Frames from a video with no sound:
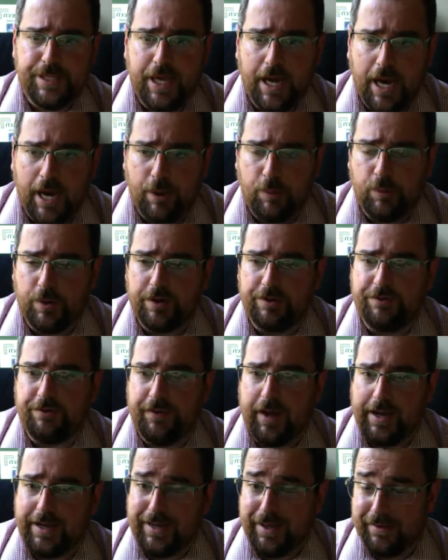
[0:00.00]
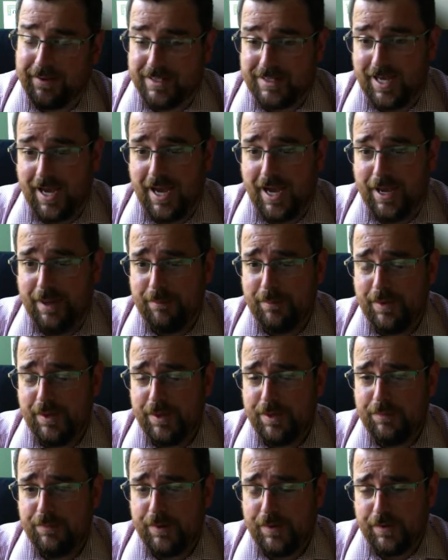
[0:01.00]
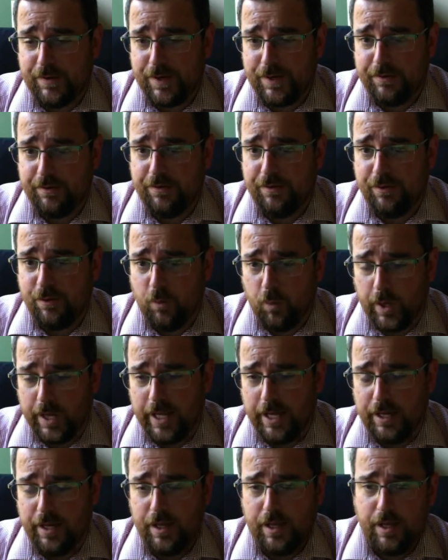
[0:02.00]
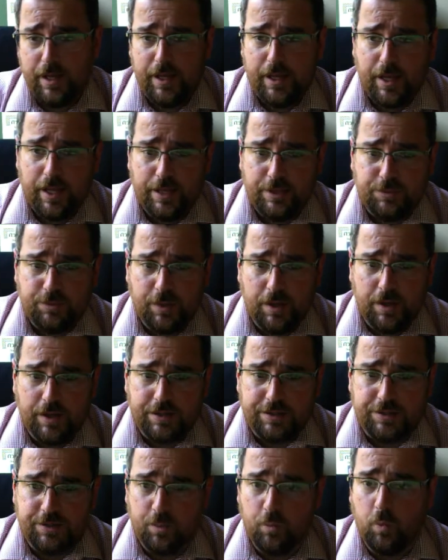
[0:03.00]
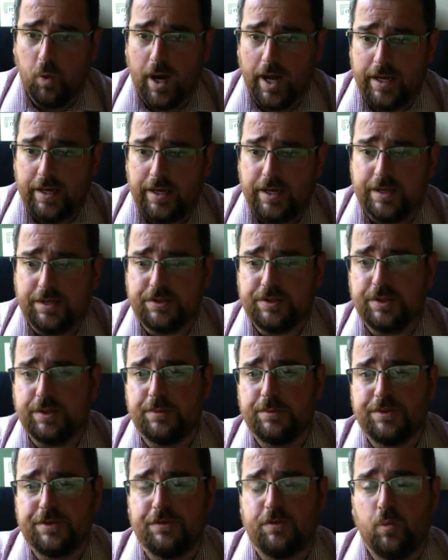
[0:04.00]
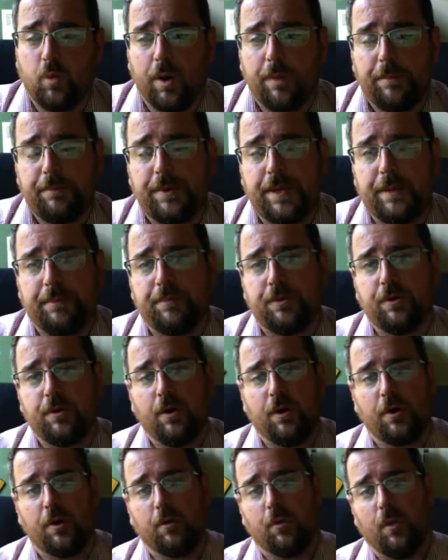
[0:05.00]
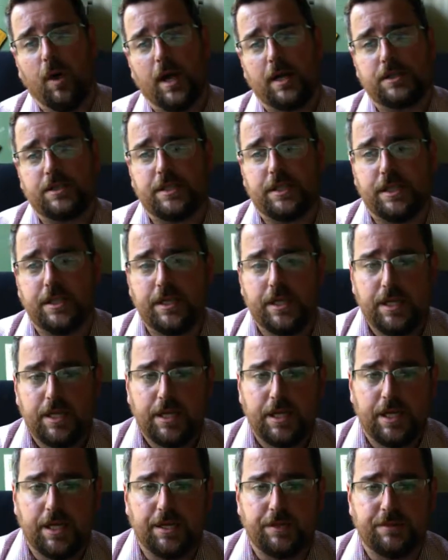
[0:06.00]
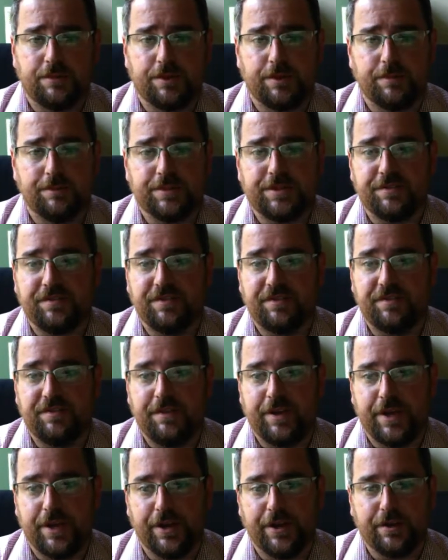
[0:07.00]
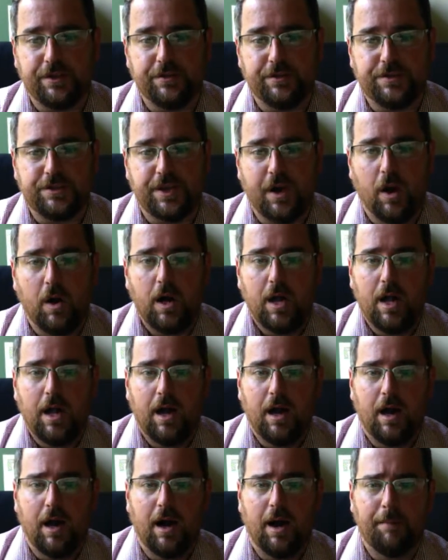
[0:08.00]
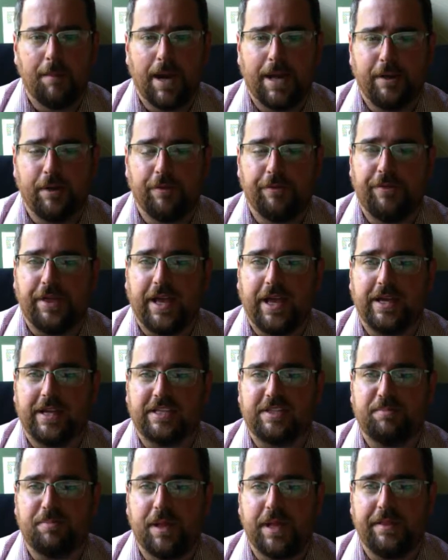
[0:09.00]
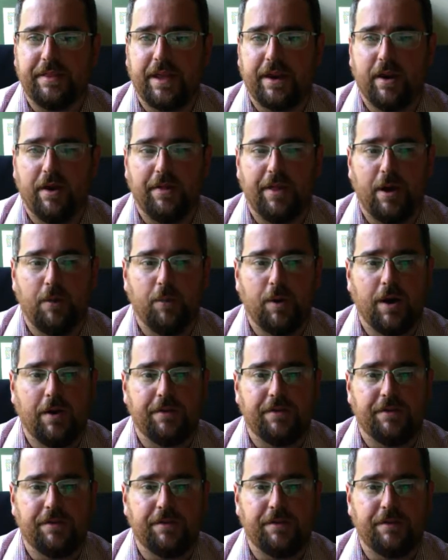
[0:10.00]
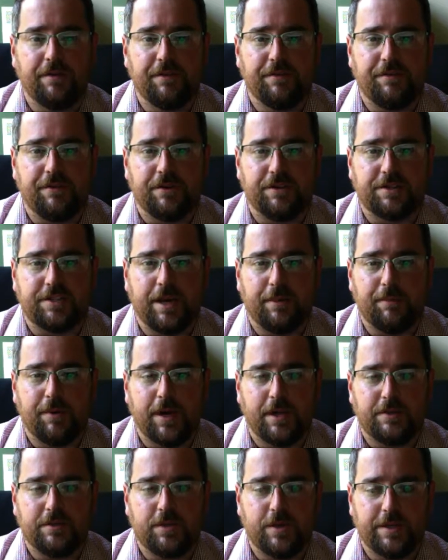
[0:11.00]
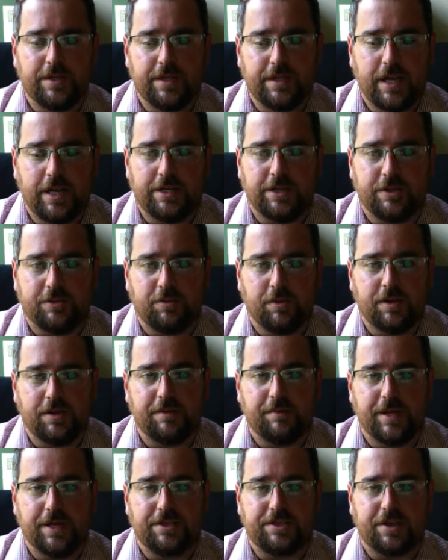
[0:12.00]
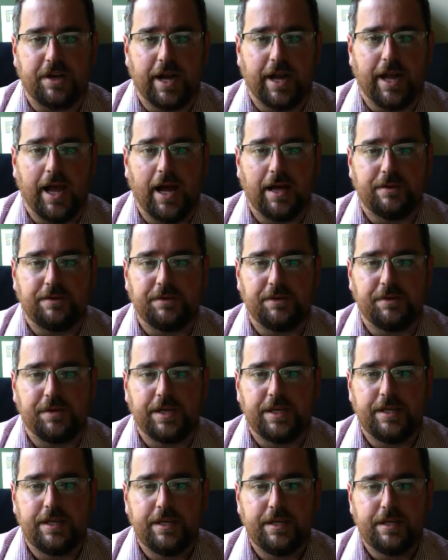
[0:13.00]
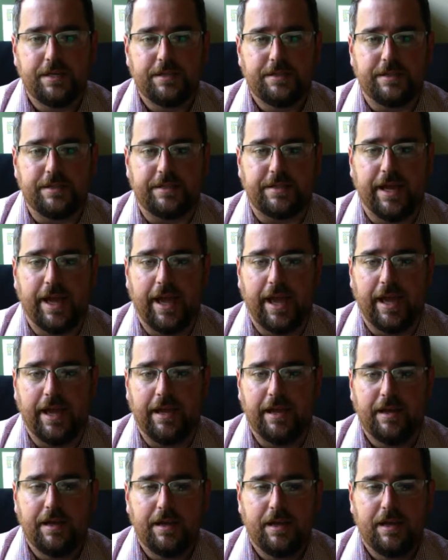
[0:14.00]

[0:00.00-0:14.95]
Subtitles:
I want to find out the time period, the when, as well as the what in terms of what people are watching in terms of the vehicle. So I don't think I explained that all that well the first time around, so I just wanted to make sure I got to it today